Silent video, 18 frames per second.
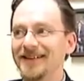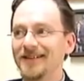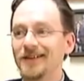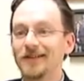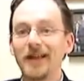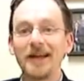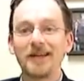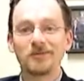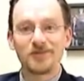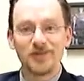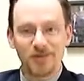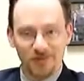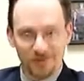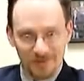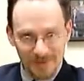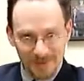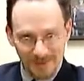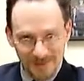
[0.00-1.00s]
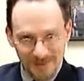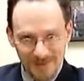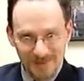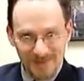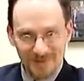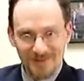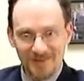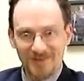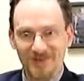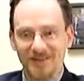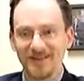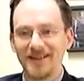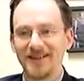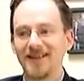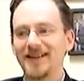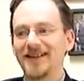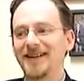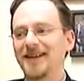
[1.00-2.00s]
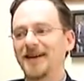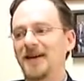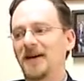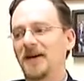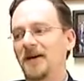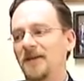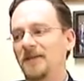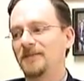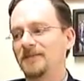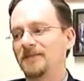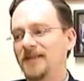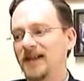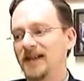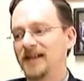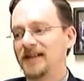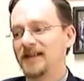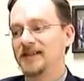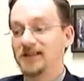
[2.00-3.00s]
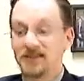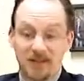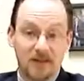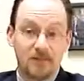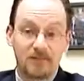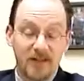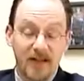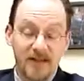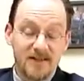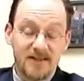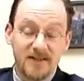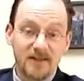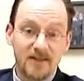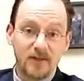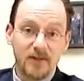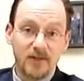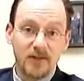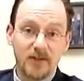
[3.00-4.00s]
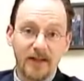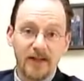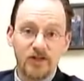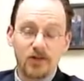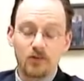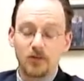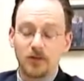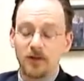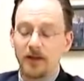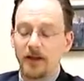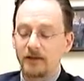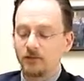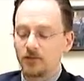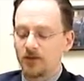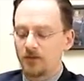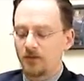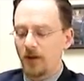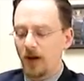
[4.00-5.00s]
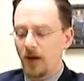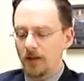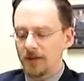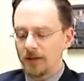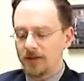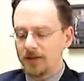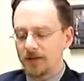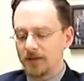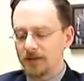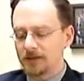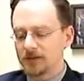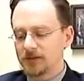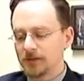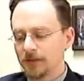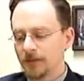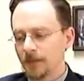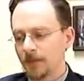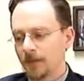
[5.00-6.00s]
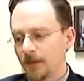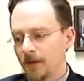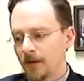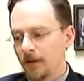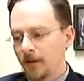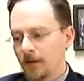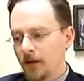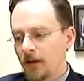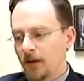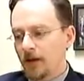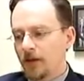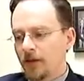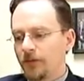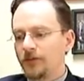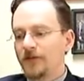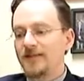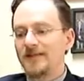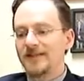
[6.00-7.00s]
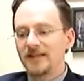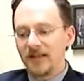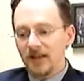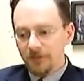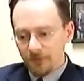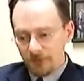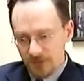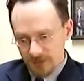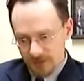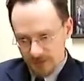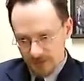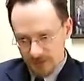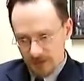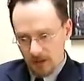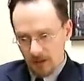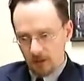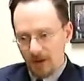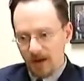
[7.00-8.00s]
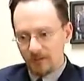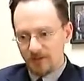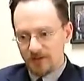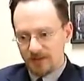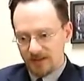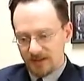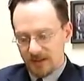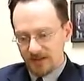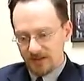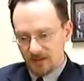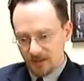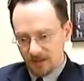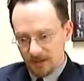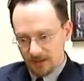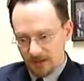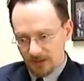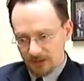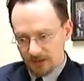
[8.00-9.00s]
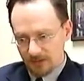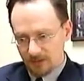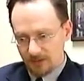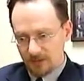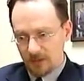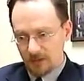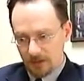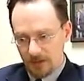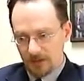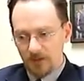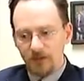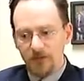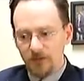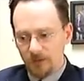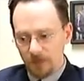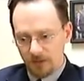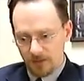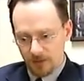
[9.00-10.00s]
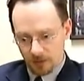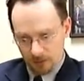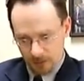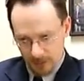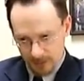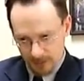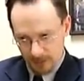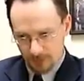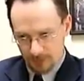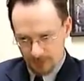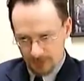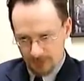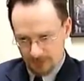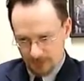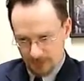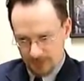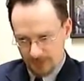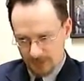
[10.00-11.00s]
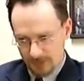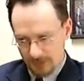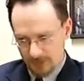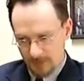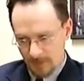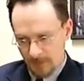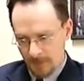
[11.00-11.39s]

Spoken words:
language of business, and in some cases even the language of politics. The differences, though, I would say is this, and this is the critical difference.